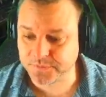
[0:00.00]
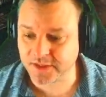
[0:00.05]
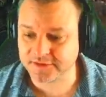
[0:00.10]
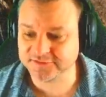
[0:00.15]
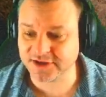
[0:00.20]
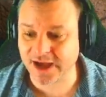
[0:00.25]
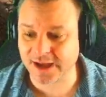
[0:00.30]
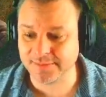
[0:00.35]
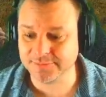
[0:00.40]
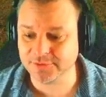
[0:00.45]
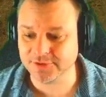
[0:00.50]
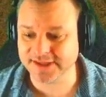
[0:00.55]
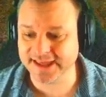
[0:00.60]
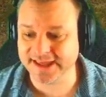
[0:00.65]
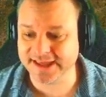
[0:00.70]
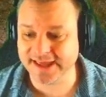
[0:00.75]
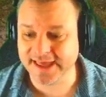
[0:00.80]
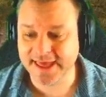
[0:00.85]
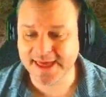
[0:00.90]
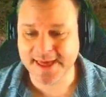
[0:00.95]
So I'm
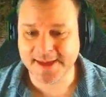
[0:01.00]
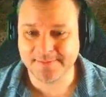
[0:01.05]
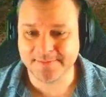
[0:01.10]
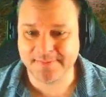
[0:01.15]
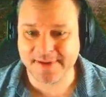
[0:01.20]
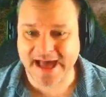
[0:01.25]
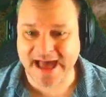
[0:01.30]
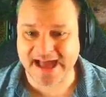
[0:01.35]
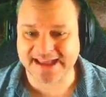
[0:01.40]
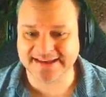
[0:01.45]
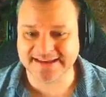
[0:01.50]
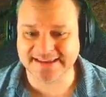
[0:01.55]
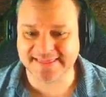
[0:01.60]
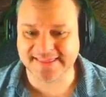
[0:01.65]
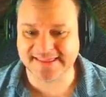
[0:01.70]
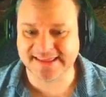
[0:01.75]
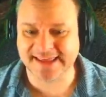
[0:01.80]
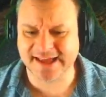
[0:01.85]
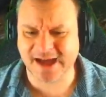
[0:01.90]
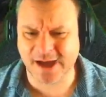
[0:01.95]
looking back and
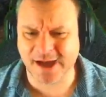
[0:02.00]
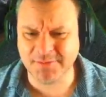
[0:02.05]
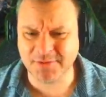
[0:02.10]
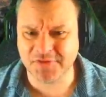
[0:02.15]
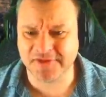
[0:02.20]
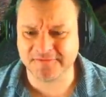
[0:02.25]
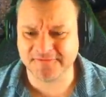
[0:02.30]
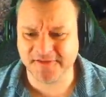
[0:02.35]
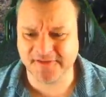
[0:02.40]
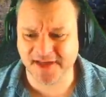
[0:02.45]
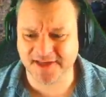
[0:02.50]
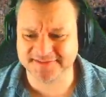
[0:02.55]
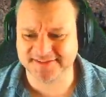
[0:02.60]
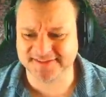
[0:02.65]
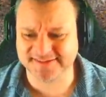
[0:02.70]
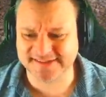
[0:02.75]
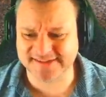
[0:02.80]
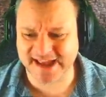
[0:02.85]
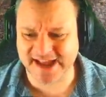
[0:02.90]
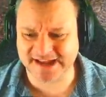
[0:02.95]
thinking, I'm not the
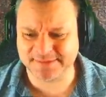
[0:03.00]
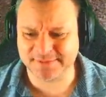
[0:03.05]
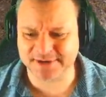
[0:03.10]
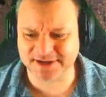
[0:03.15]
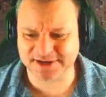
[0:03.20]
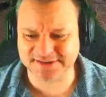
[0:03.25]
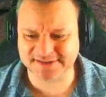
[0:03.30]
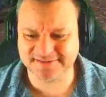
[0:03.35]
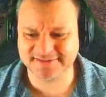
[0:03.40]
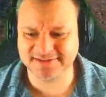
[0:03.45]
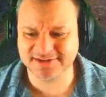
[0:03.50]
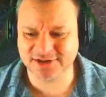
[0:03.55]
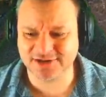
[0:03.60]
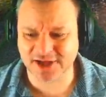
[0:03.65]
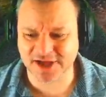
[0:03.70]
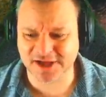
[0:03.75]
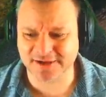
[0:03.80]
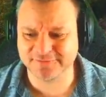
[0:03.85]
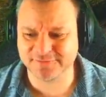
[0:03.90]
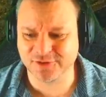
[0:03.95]
fastest tank, but it doesn't look
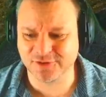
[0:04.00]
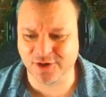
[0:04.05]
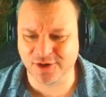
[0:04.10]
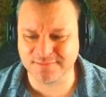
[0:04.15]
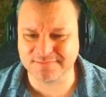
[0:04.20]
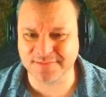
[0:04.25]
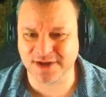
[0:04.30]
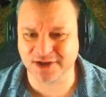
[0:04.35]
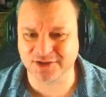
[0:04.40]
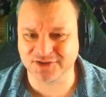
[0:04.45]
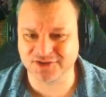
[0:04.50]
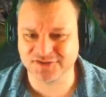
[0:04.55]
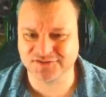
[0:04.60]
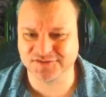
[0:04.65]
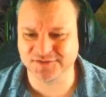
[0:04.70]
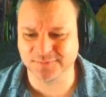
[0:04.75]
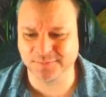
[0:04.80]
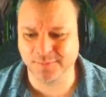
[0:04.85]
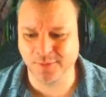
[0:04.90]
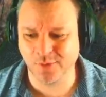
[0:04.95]
like I've got much
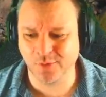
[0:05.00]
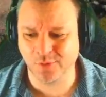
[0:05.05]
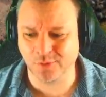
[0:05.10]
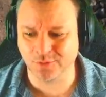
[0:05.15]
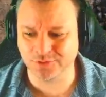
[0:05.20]
support.